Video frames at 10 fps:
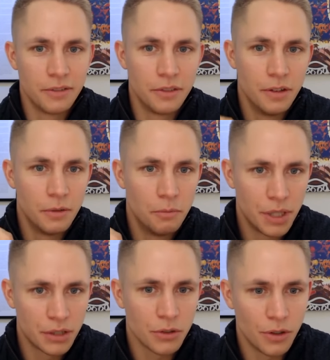
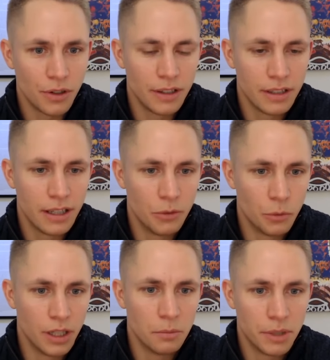Bitcoin
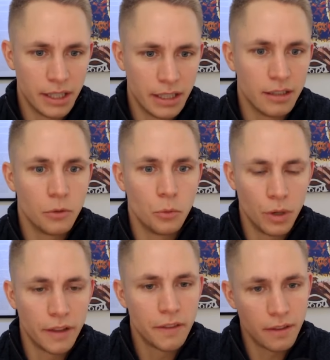will be
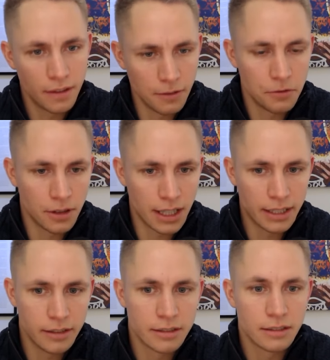with different
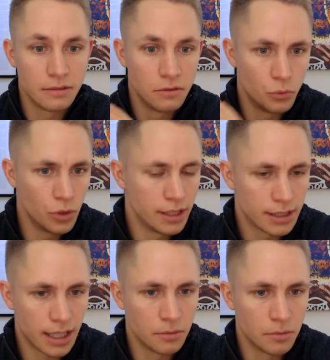layers really
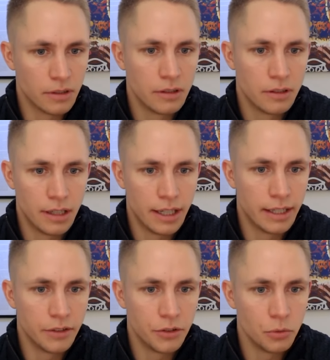scalable
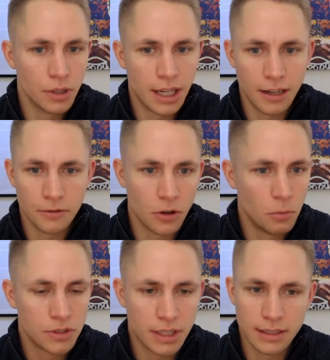and you will have
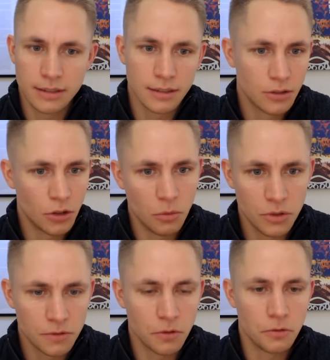almost instant,
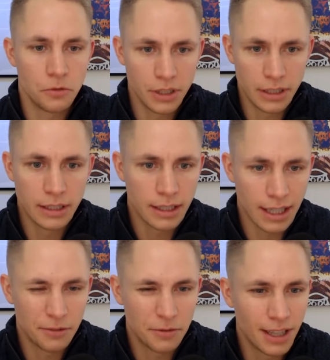almost for free, kind of the